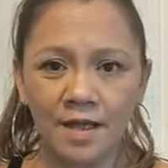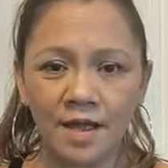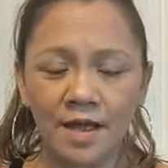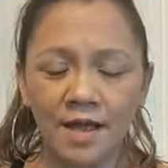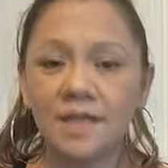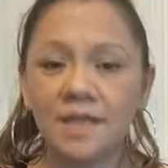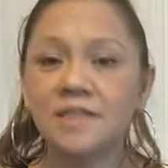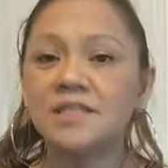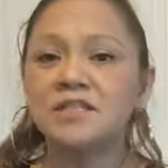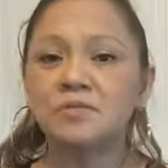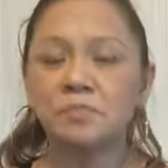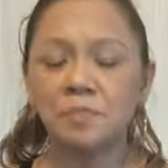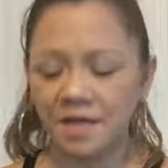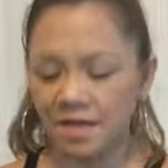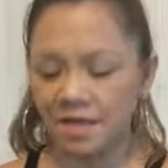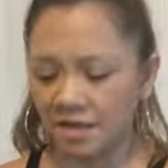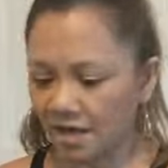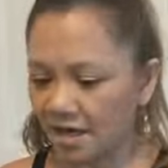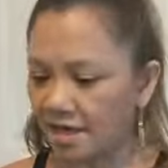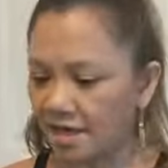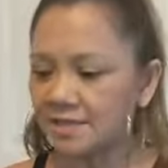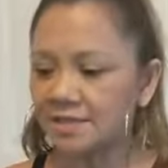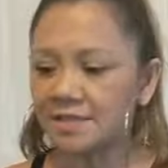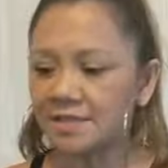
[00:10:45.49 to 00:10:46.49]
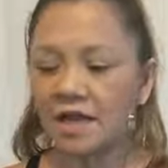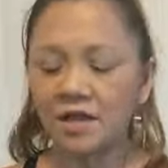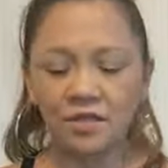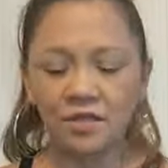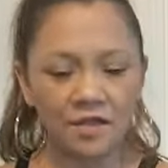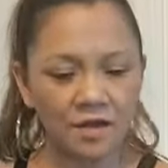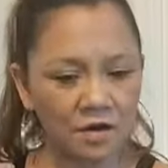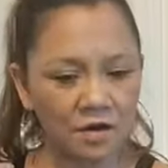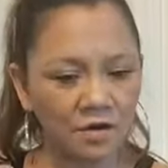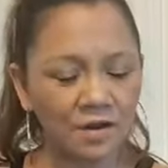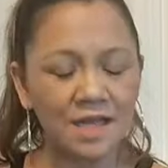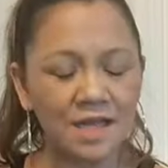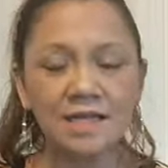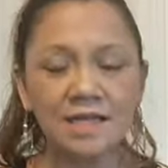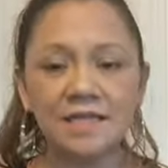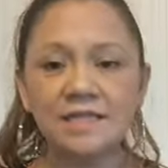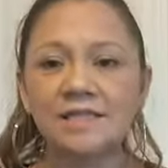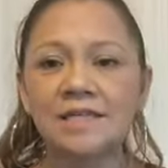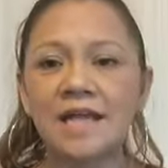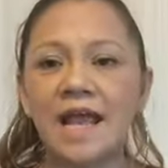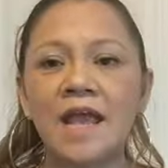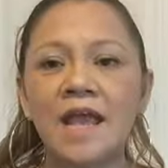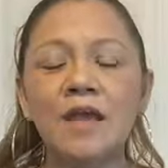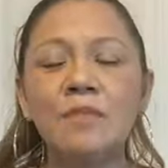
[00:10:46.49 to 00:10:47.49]
It's because there
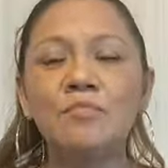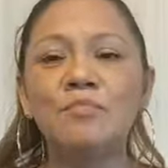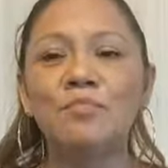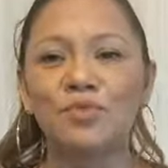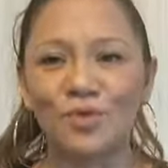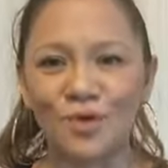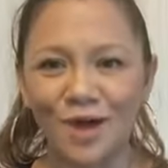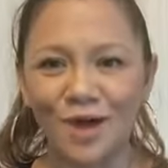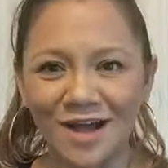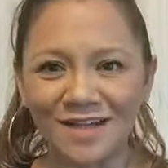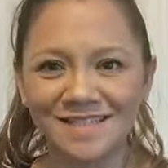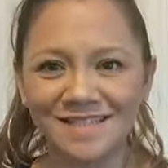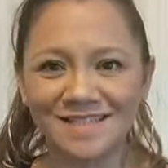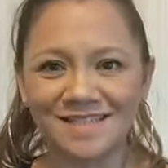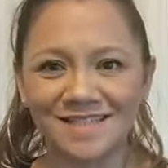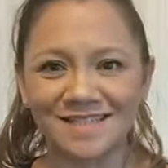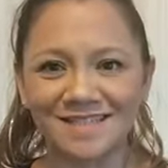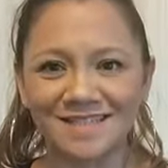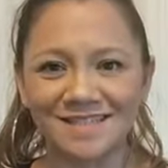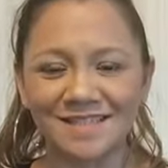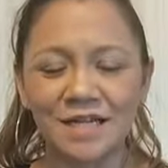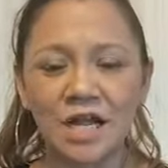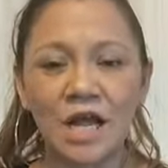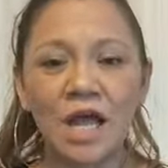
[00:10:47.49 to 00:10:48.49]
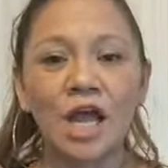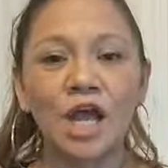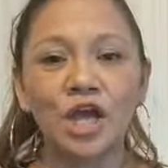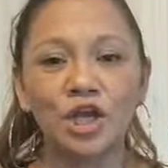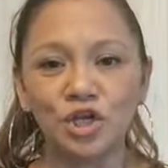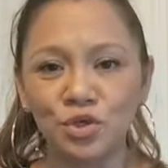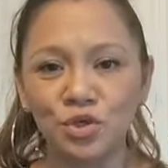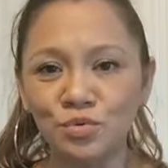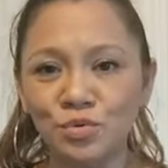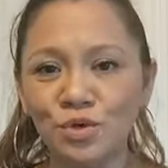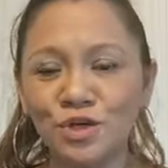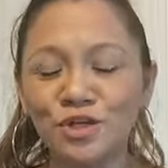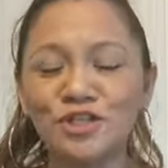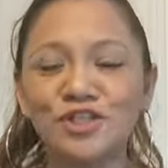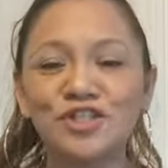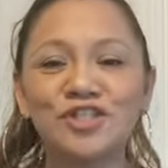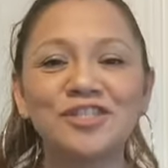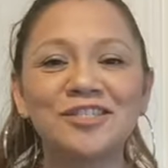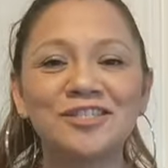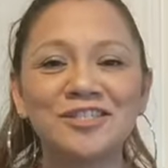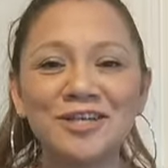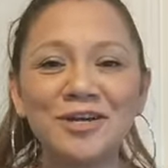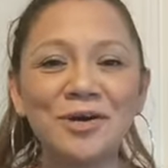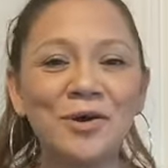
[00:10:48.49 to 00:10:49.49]
is a process and you are
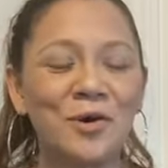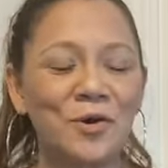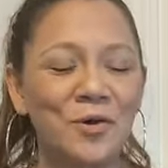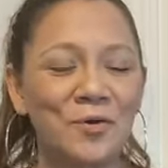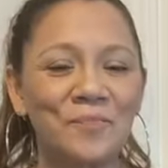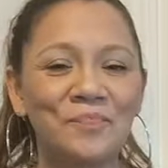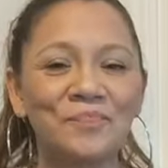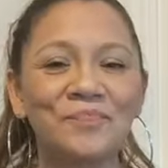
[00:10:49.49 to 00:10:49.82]
still,